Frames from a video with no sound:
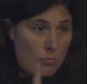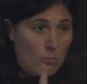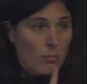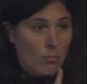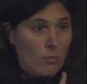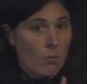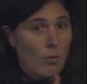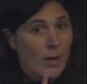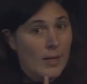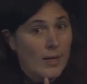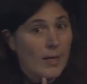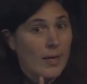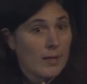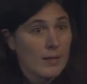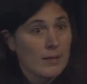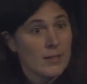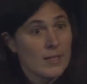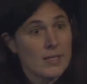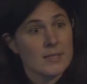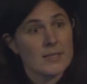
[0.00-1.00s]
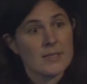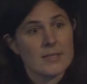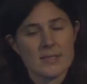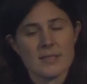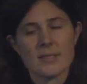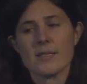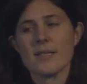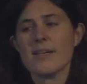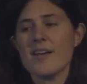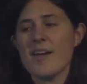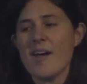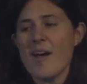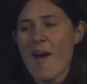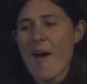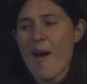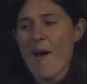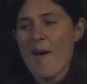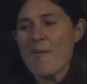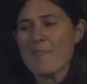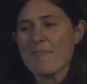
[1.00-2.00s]
1 analyst.
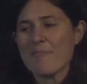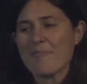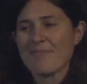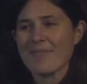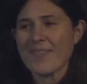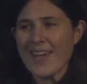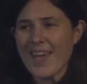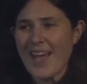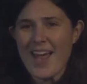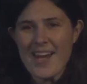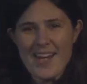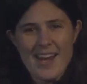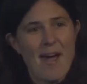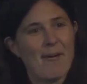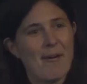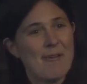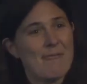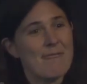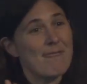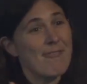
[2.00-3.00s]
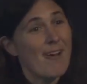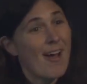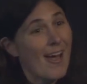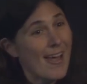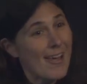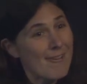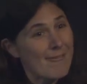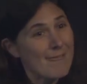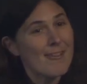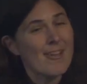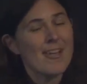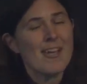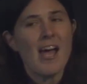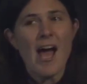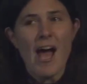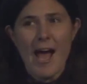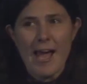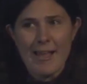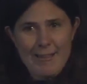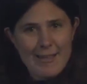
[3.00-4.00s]
I now have 5.
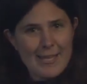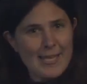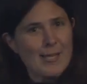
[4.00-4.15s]
I'd like